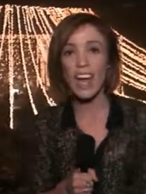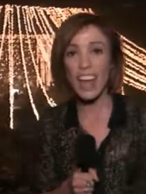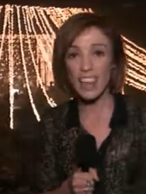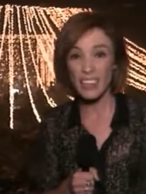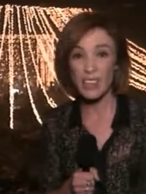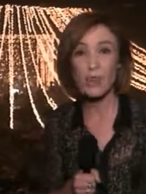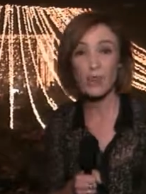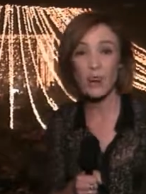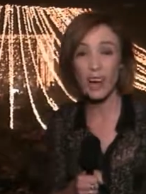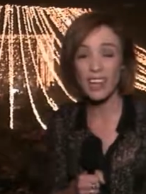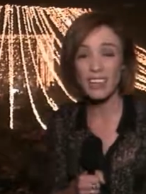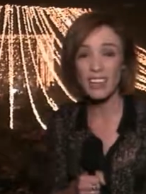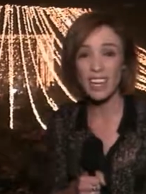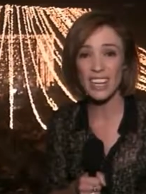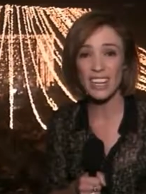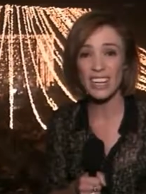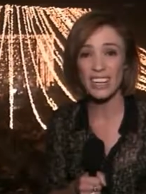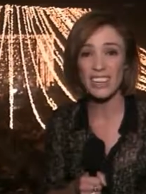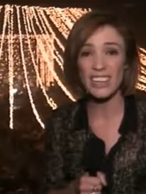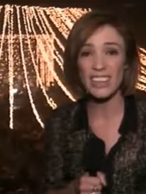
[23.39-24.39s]
And the crowd,
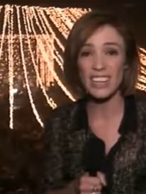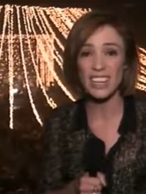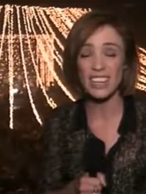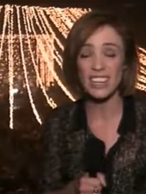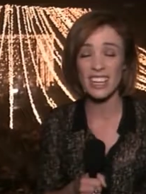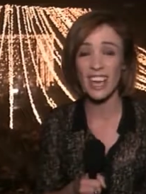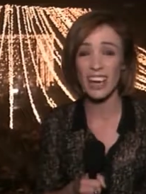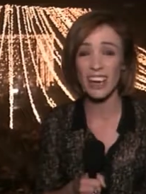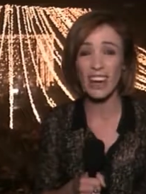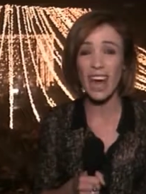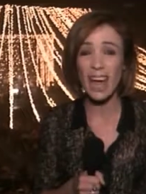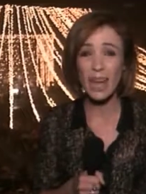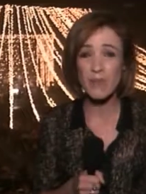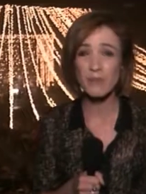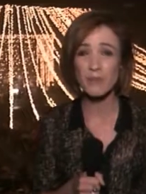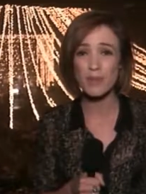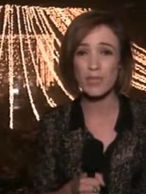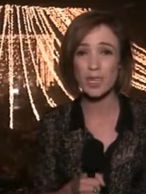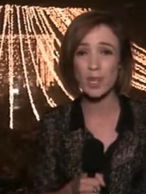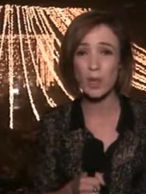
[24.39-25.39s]
like I said, are
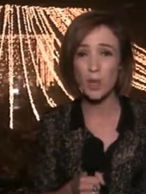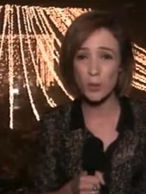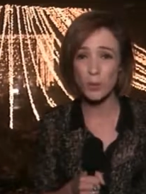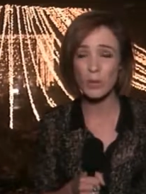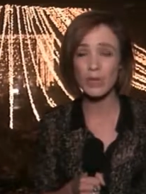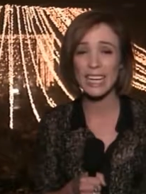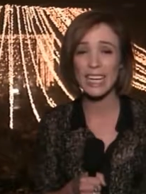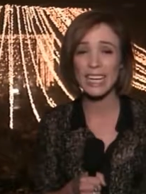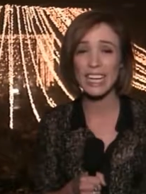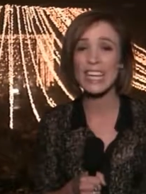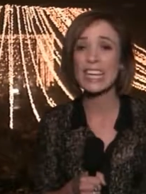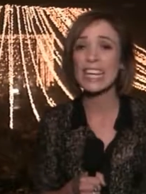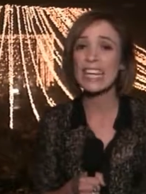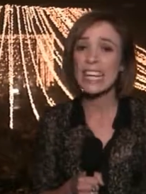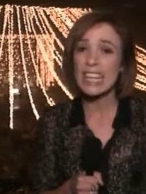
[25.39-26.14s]
absolutely